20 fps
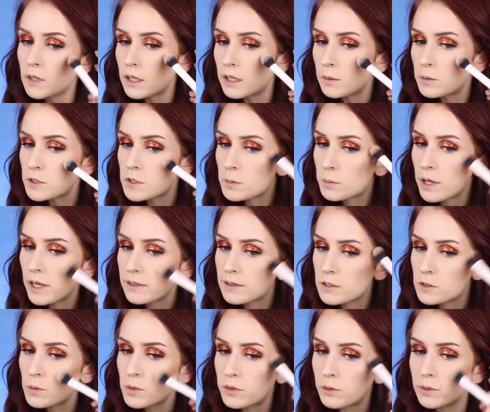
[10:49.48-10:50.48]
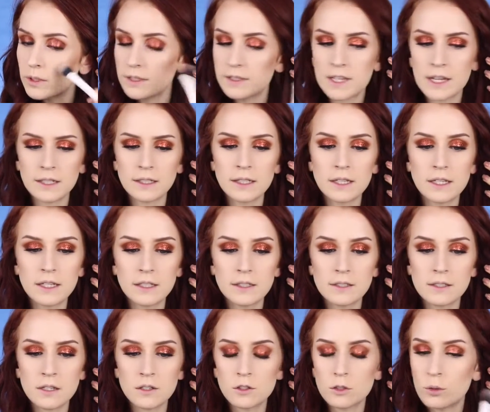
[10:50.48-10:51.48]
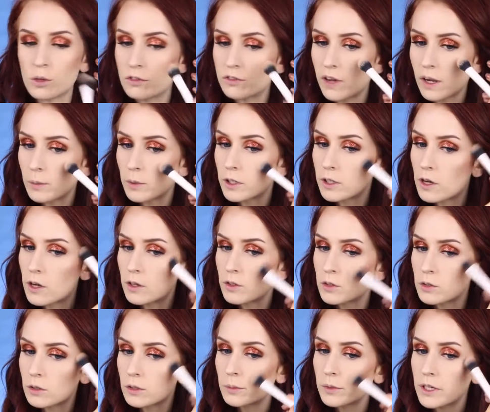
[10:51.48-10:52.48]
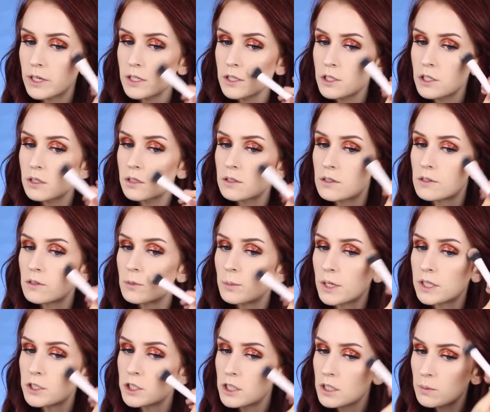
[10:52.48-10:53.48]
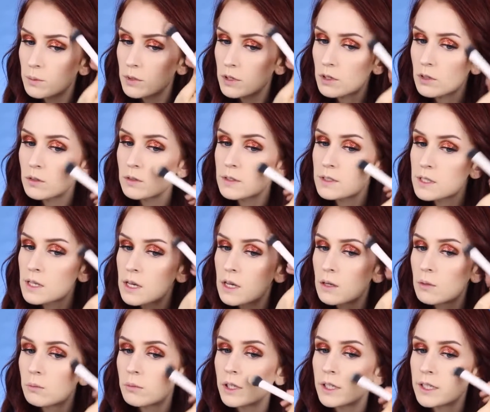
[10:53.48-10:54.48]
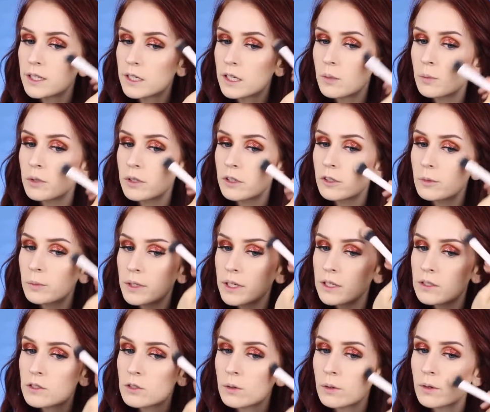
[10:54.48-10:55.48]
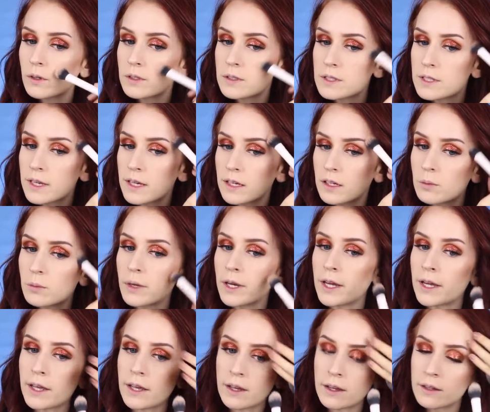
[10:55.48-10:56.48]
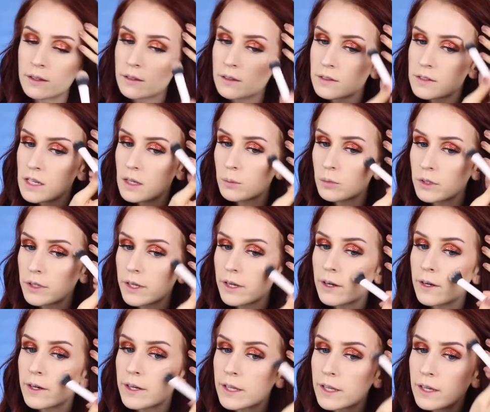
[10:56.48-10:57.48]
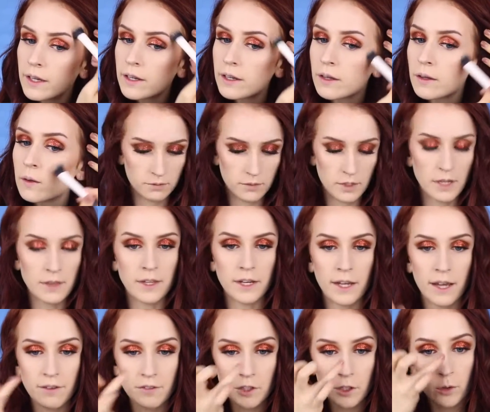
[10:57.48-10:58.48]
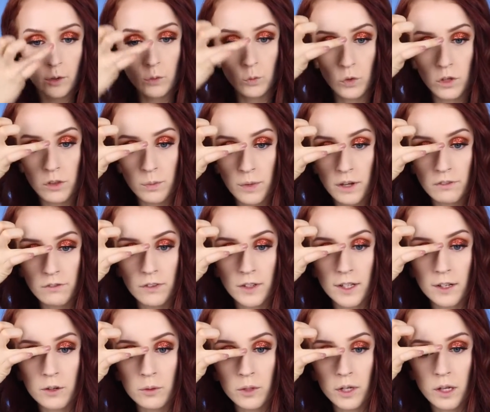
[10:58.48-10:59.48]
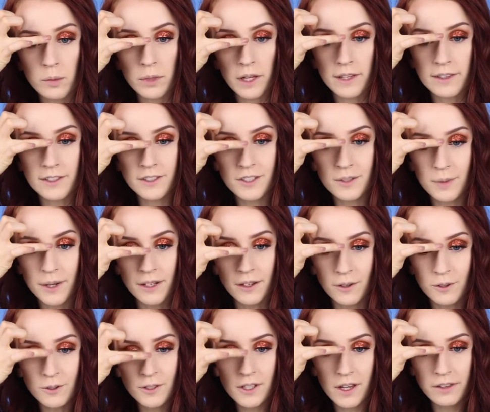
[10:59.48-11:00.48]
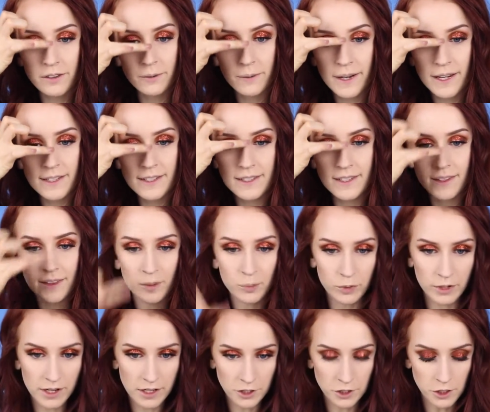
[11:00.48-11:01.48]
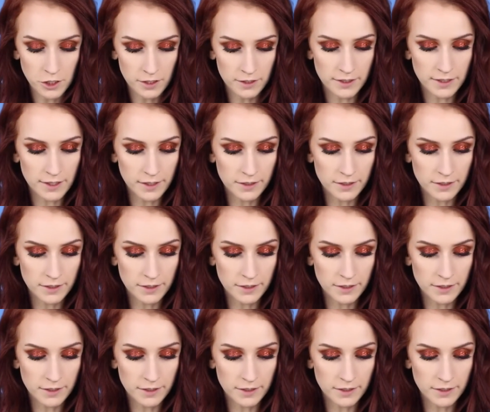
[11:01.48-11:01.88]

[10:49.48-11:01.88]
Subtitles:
And I'm just applying this with the Real Techniques Duo Fiber Contour Brush to my cheekbones, blending it up a little bit towards like my temple area. And then I have to go in with my finger when I apply this to my nose, otherwise the brush just